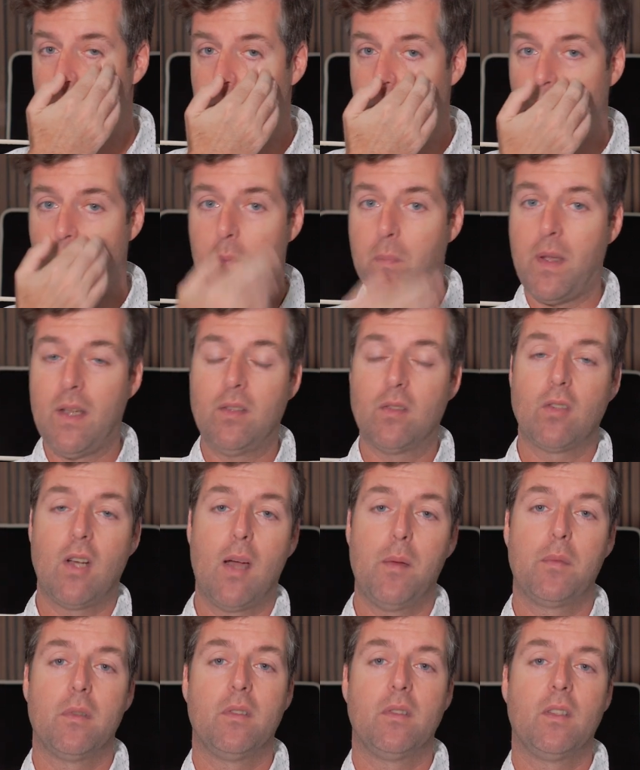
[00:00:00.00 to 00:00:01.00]
You know, bass
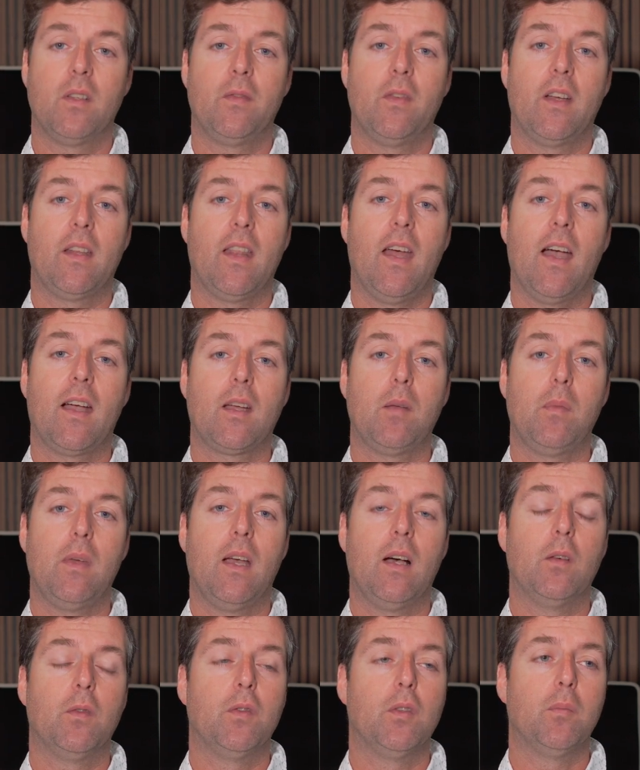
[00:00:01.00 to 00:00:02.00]
traps and stuff like that can be
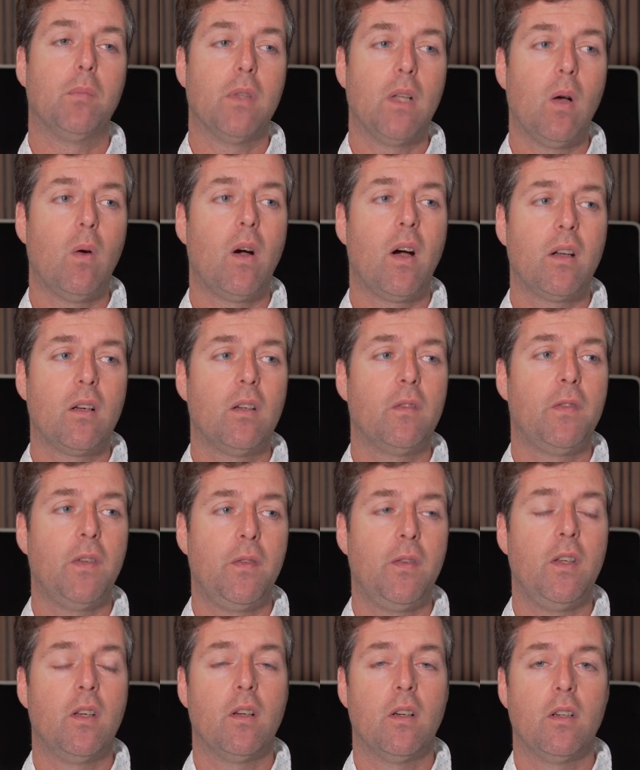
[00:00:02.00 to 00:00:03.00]
helpful. Below
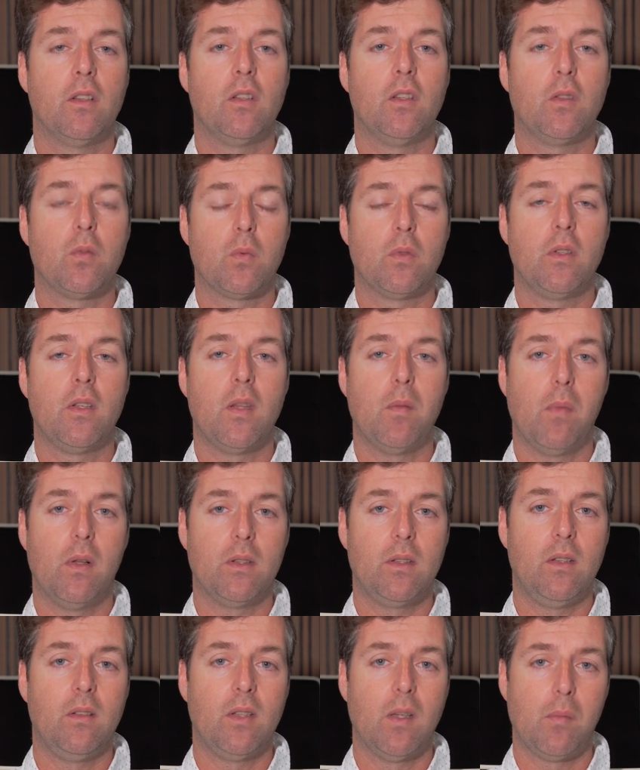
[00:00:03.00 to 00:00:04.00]
150 hertz, it's really the
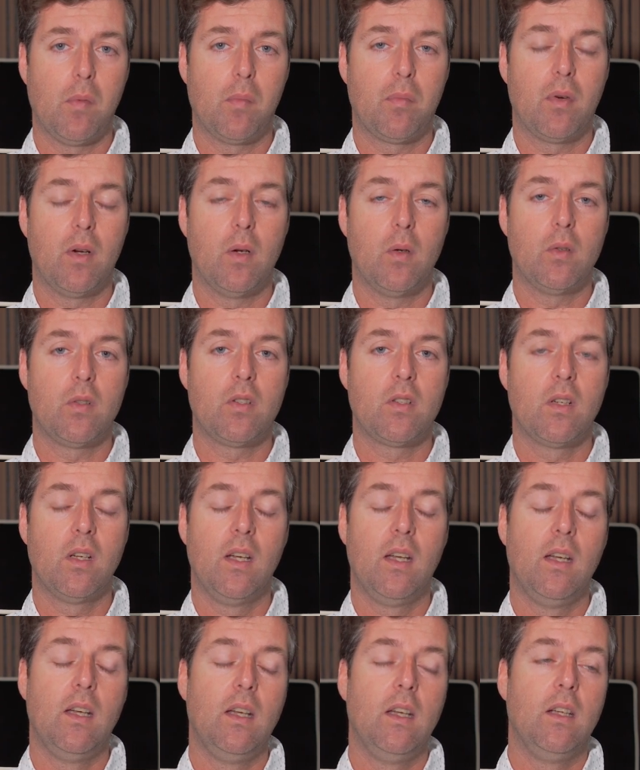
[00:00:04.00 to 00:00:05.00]
multi-sub approach,
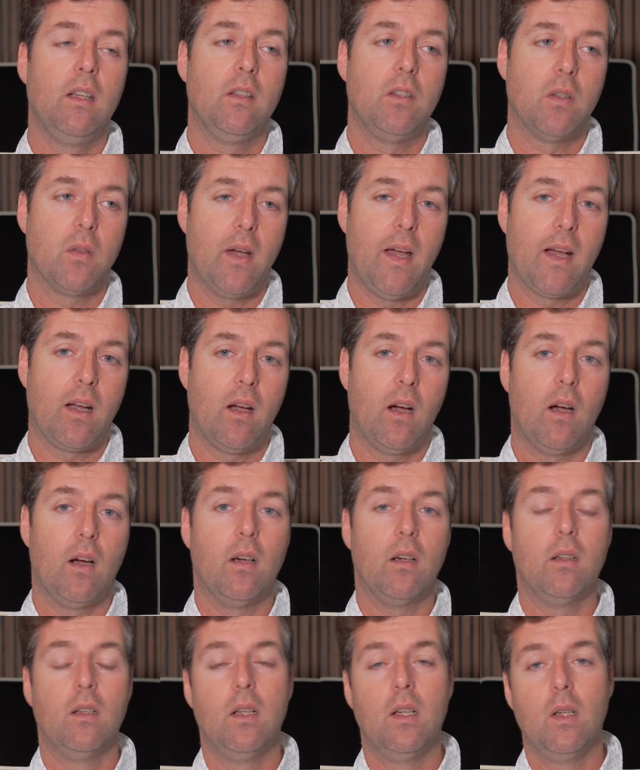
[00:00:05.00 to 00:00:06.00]
Dirac
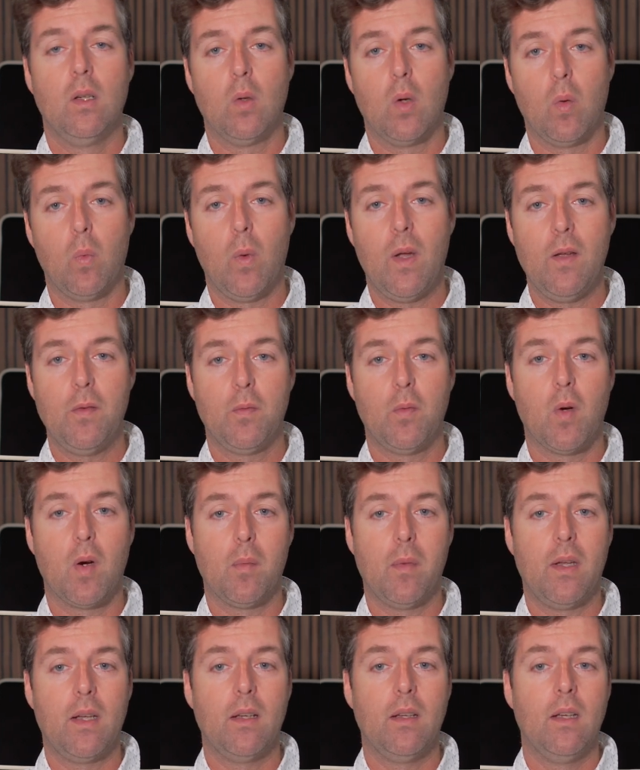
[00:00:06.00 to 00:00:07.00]
ART, or
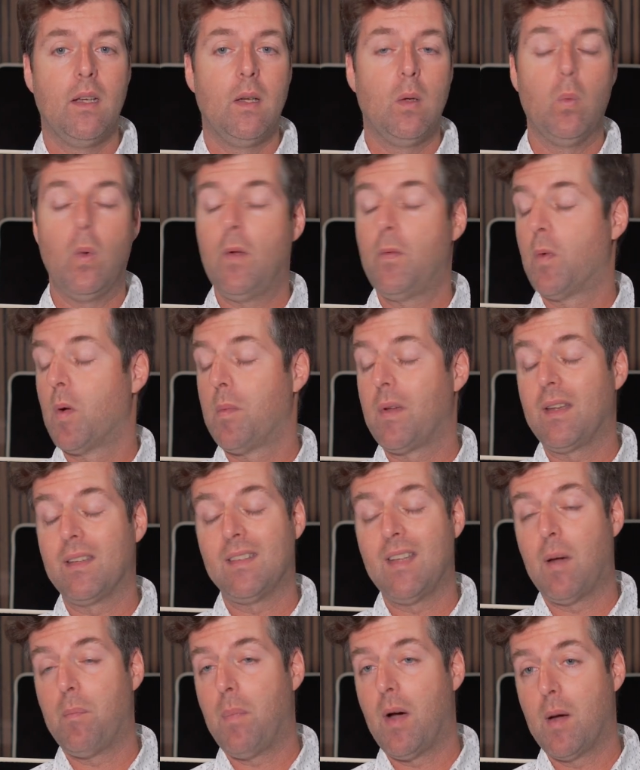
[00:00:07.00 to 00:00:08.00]
waveforming. Waveforming
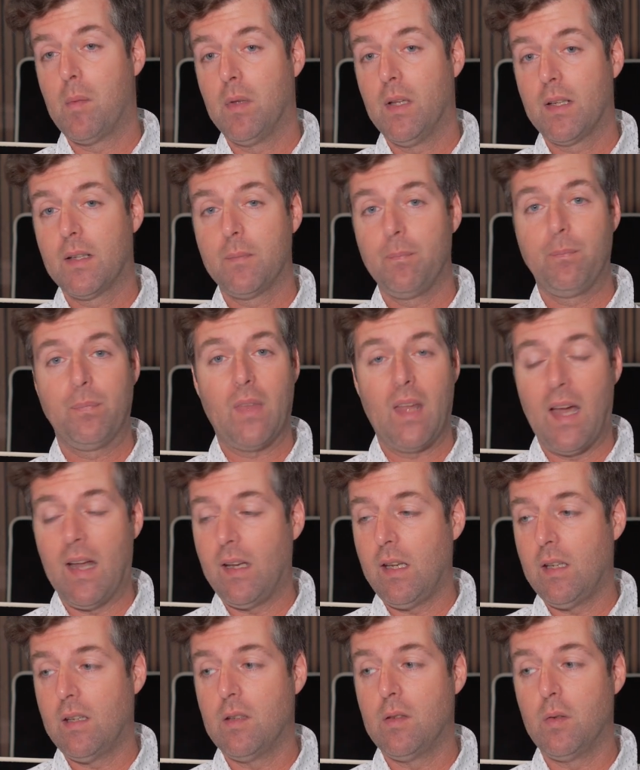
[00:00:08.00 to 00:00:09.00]
is now public. I
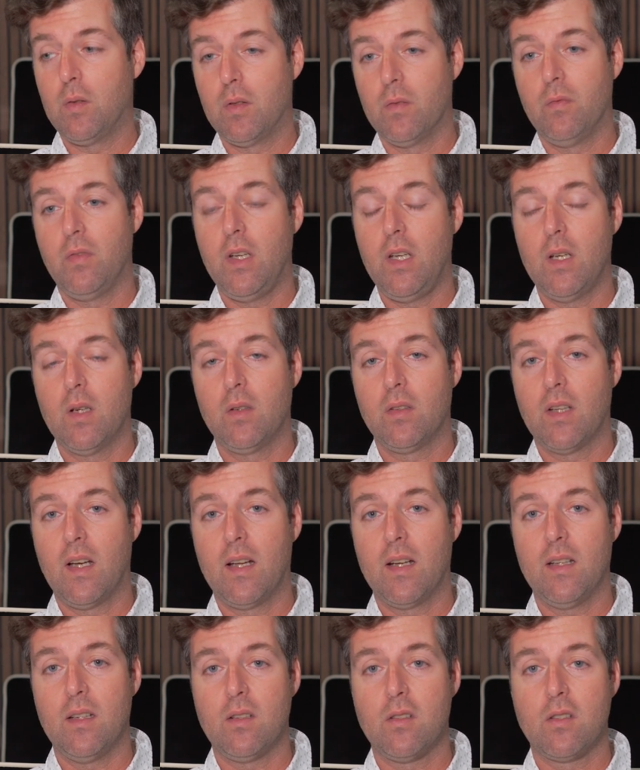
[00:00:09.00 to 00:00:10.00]
need to do some videos
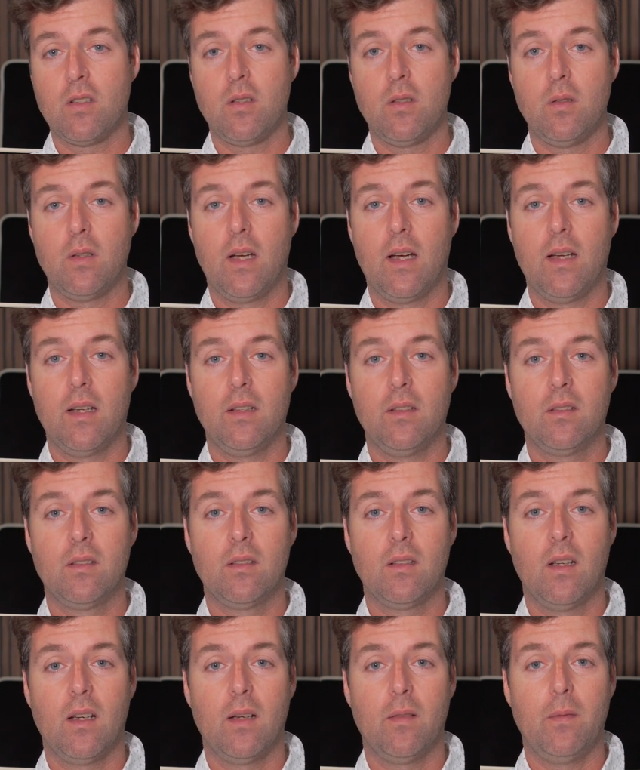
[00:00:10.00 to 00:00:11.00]
on it and show you
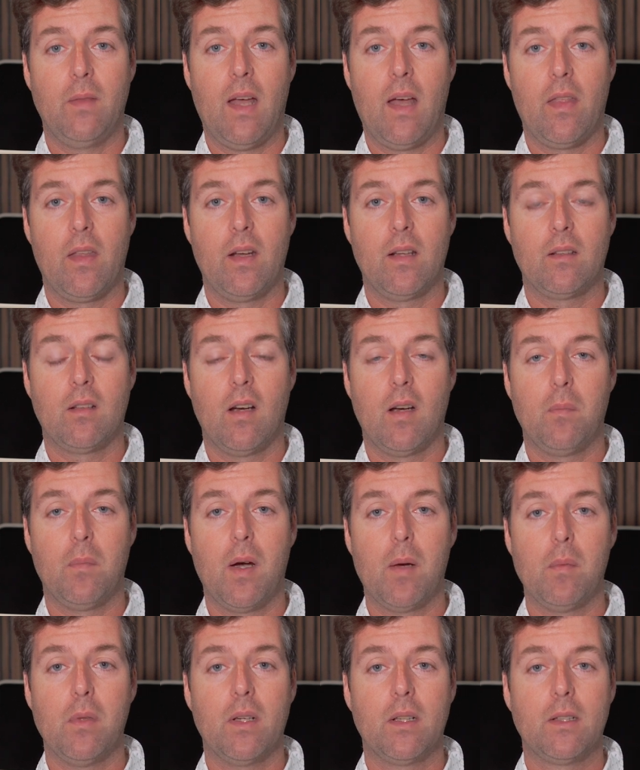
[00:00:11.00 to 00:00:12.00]
guys uh, now that it's gone
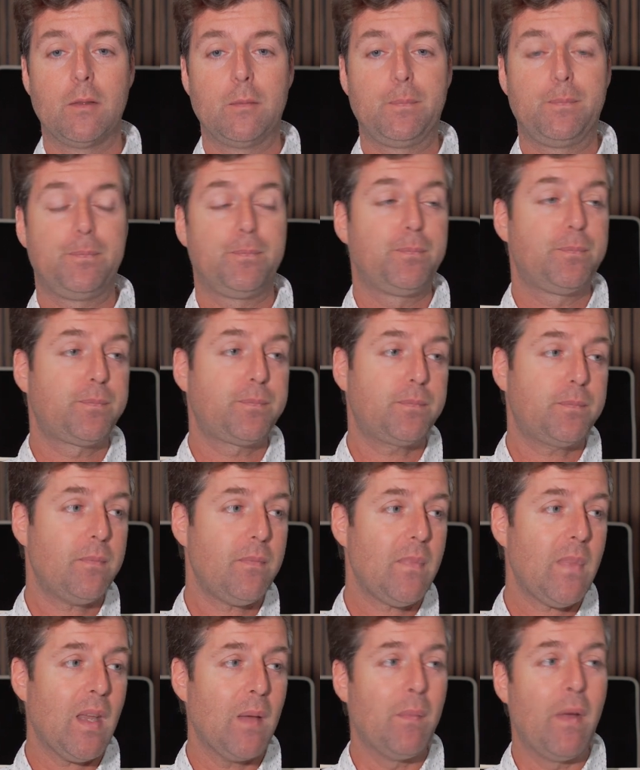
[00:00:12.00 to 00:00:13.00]
public.
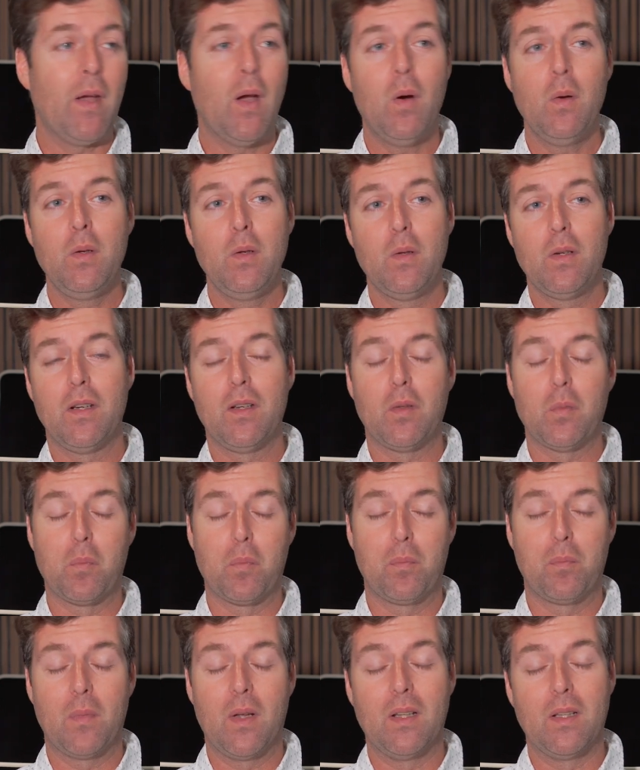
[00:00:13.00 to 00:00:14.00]
My own unit is
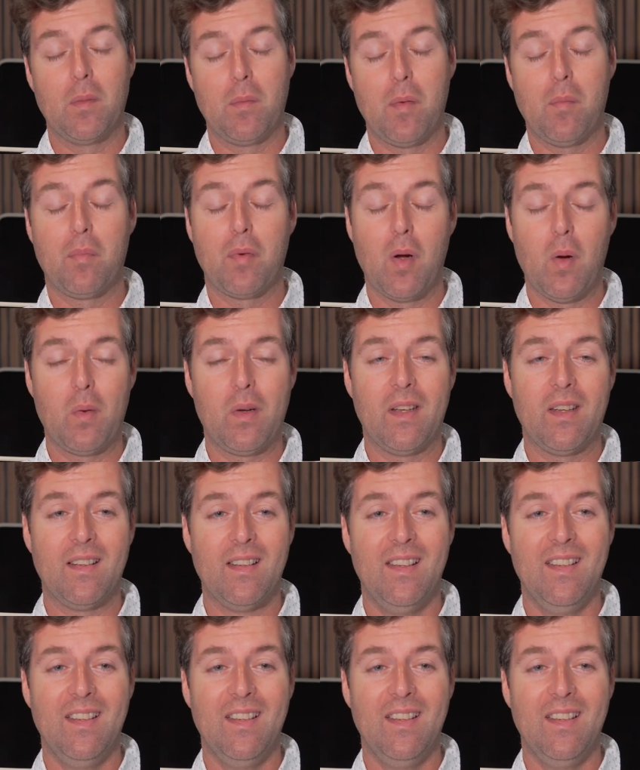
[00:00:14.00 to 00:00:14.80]
a little bit broken.